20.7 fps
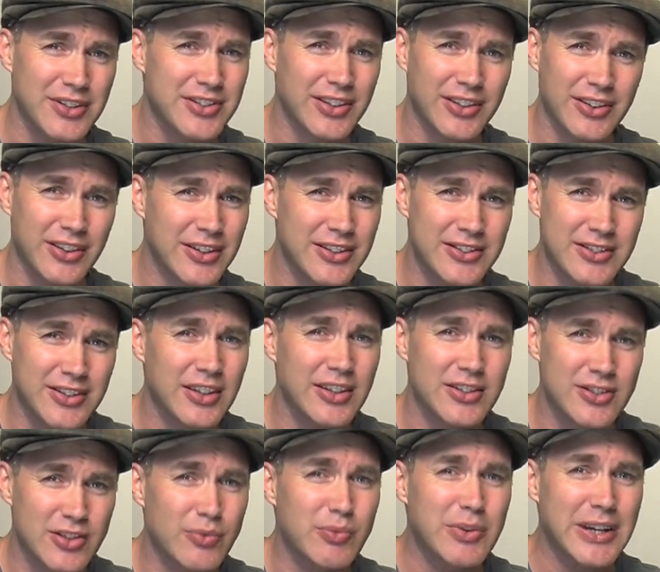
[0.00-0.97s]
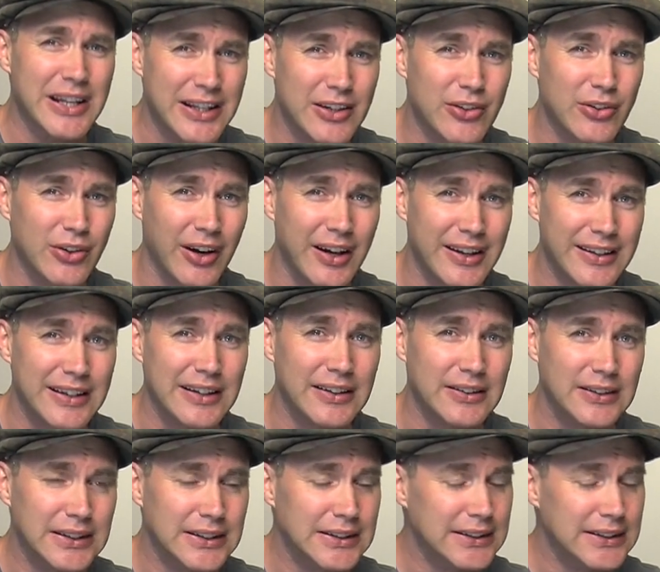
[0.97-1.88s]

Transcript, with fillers: It's a it's a, it's a really good idea.